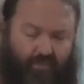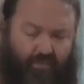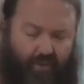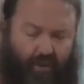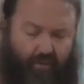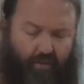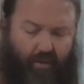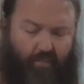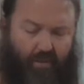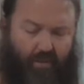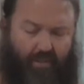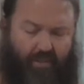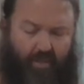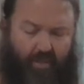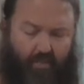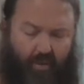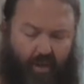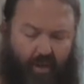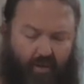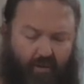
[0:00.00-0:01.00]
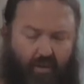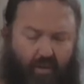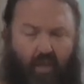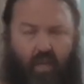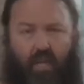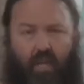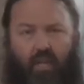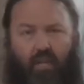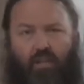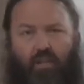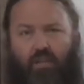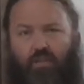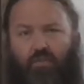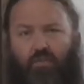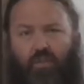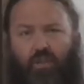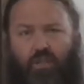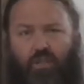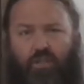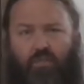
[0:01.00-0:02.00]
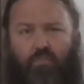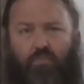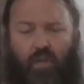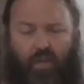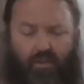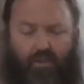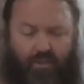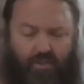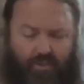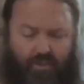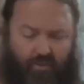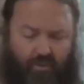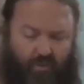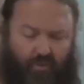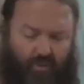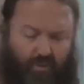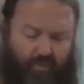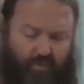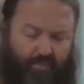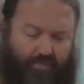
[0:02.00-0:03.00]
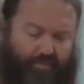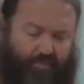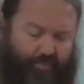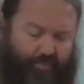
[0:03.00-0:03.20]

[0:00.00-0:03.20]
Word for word: very much about conversion by the sword.